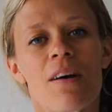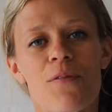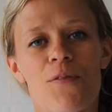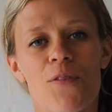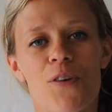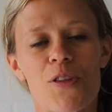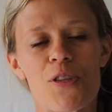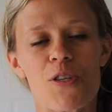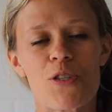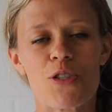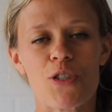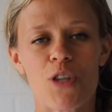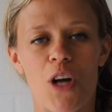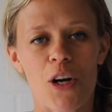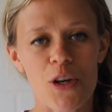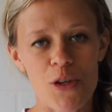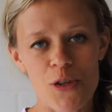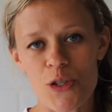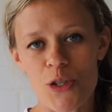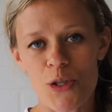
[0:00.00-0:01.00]
for the
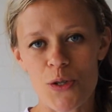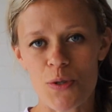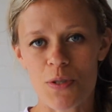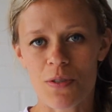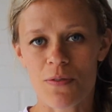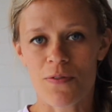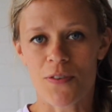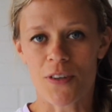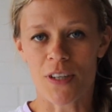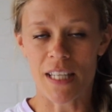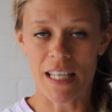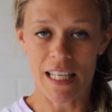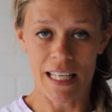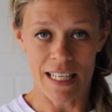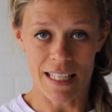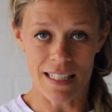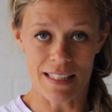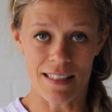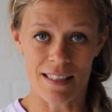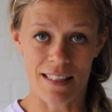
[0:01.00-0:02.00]
starter juice for
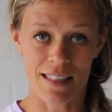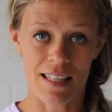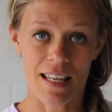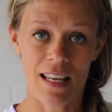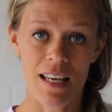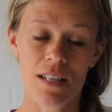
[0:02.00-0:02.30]
kids.